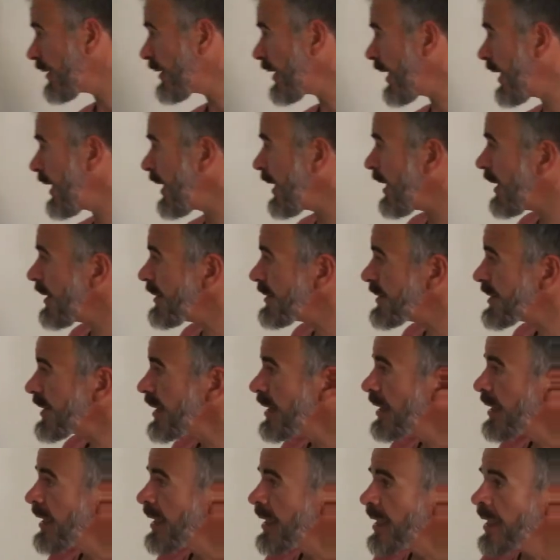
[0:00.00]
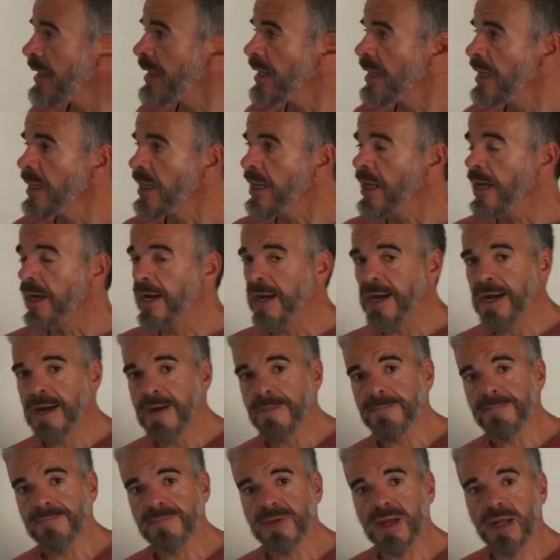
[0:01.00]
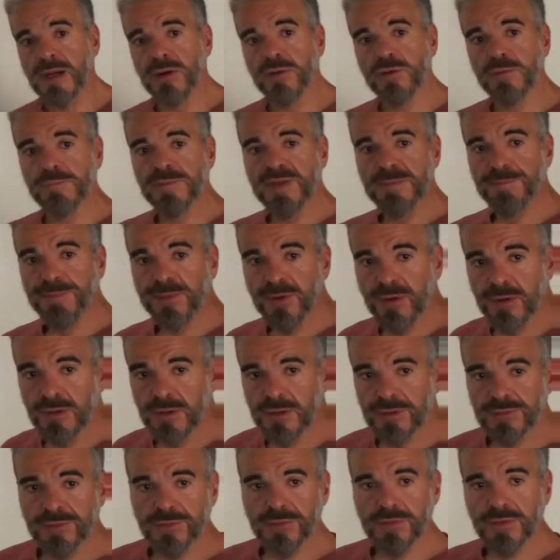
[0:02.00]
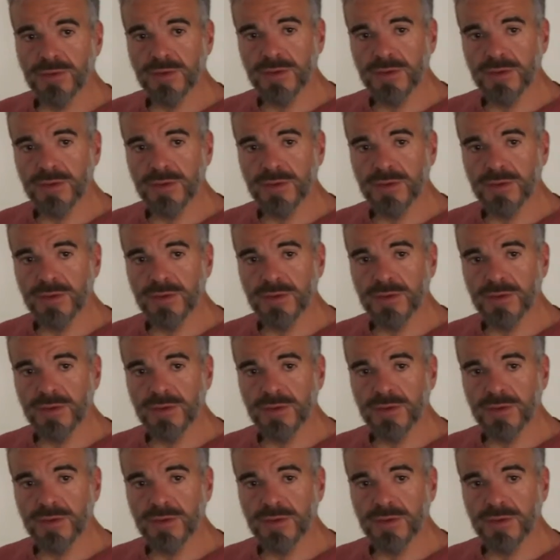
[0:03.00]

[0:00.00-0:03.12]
And a lot of people